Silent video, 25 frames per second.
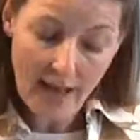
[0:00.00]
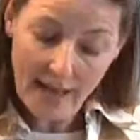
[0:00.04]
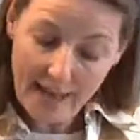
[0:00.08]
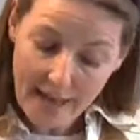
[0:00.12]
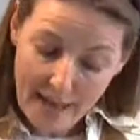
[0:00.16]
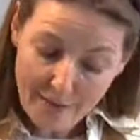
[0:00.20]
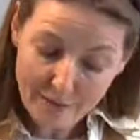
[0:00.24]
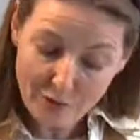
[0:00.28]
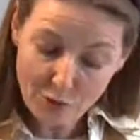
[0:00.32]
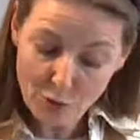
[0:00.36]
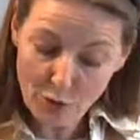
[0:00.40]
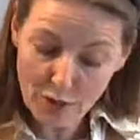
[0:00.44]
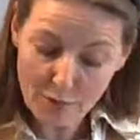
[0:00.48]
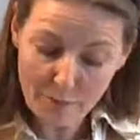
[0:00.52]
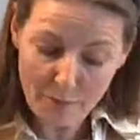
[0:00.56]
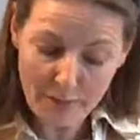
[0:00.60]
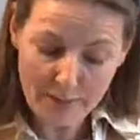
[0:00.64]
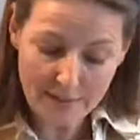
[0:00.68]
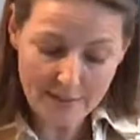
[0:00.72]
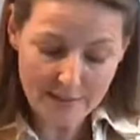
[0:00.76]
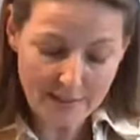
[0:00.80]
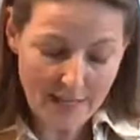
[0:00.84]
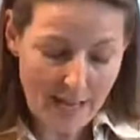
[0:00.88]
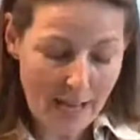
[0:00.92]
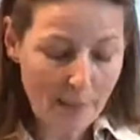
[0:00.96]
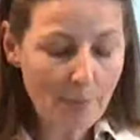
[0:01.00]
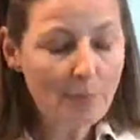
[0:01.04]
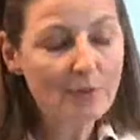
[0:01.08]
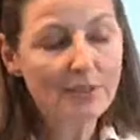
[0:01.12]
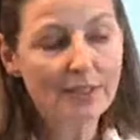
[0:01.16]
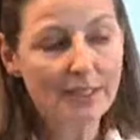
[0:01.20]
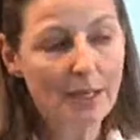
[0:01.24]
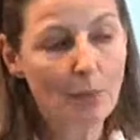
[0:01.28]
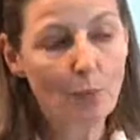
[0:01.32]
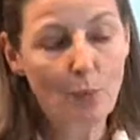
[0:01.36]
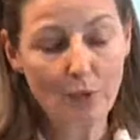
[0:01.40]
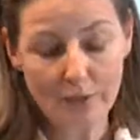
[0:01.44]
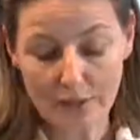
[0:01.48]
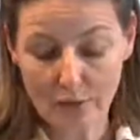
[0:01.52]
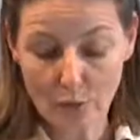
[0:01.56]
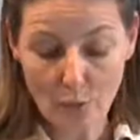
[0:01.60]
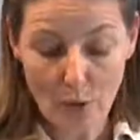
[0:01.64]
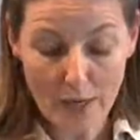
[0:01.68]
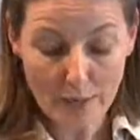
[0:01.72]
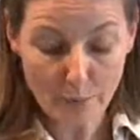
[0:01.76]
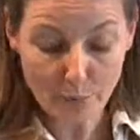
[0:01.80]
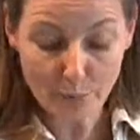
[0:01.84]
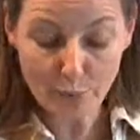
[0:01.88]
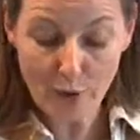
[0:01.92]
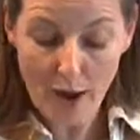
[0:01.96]
I have to admit, I'm somewhat
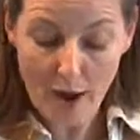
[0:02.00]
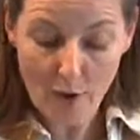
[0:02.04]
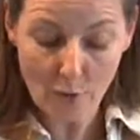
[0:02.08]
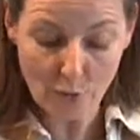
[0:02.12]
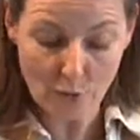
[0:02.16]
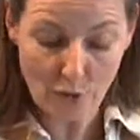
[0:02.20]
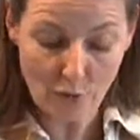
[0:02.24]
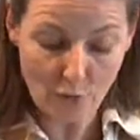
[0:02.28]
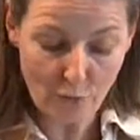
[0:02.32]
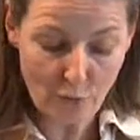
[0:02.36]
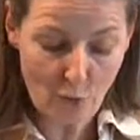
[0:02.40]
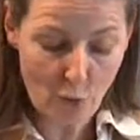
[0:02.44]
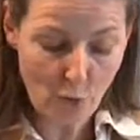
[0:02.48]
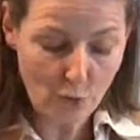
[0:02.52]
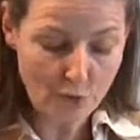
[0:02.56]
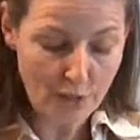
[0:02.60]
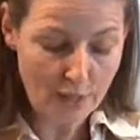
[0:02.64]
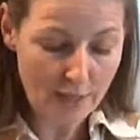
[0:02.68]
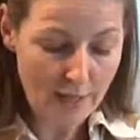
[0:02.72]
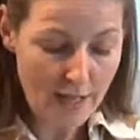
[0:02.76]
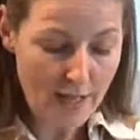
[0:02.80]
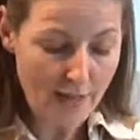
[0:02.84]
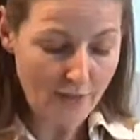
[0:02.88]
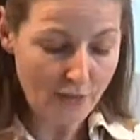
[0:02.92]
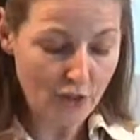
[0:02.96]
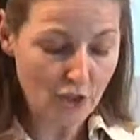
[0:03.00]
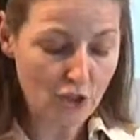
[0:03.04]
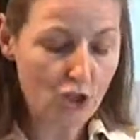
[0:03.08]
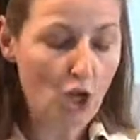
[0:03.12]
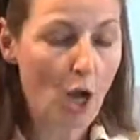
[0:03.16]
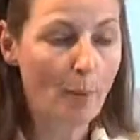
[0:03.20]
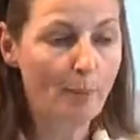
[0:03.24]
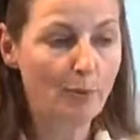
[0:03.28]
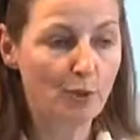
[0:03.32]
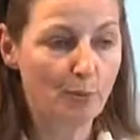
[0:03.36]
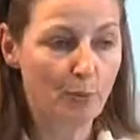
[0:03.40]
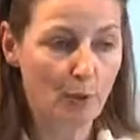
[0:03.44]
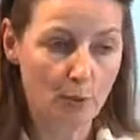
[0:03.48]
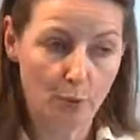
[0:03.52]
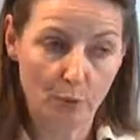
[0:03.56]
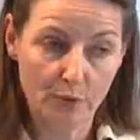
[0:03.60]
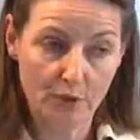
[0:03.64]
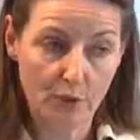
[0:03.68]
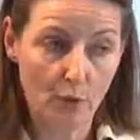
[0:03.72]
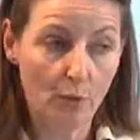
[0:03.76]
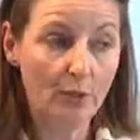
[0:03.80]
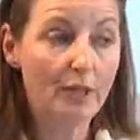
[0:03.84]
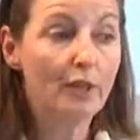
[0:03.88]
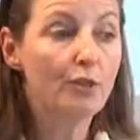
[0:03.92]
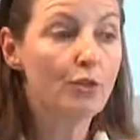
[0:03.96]
quite proud of holding the top spot with
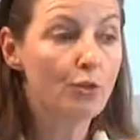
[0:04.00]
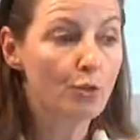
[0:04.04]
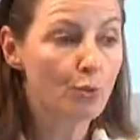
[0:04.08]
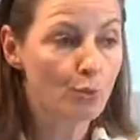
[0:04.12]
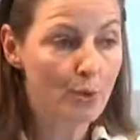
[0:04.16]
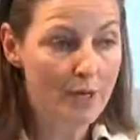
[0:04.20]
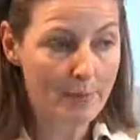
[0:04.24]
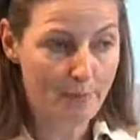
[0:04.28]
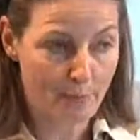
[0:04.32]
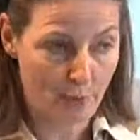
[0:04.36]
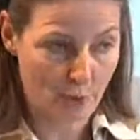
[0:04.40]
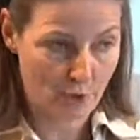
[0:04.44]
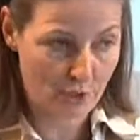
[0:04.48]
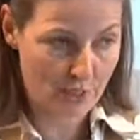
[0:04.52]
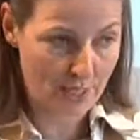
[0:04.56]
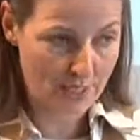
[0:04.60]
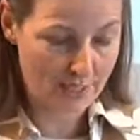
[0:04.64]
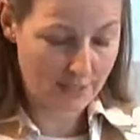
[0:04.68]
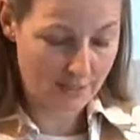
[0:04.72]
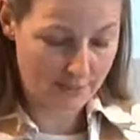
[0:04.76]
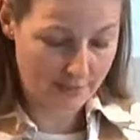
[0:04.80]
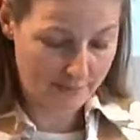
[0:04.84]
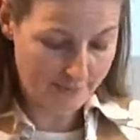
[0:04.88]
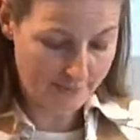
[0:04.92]
only 3%.